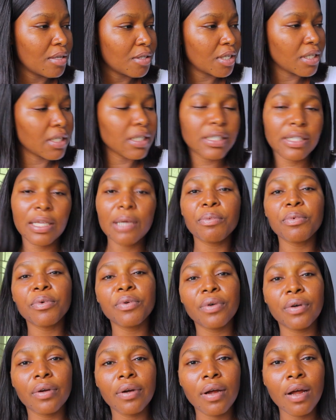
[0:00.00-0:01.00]
see this table.
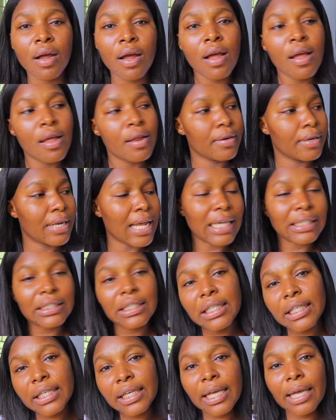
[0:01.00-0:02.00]
They
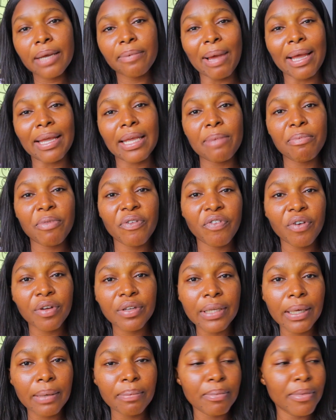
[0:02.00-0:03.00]
actually came. I came before
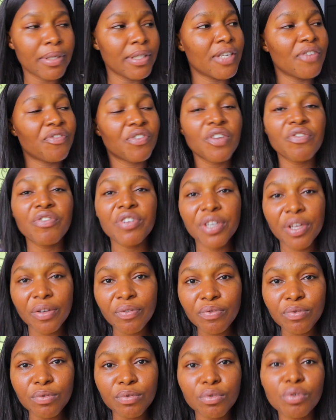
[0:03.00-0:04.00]
them. They've given
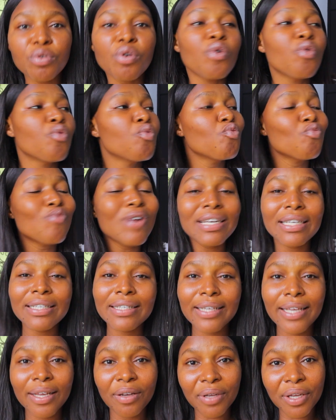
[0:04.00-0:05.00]
them food. Where did
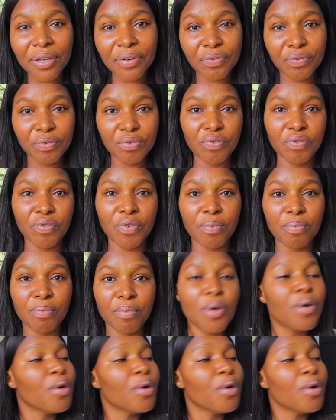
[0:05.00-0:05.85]
the girl get the food from?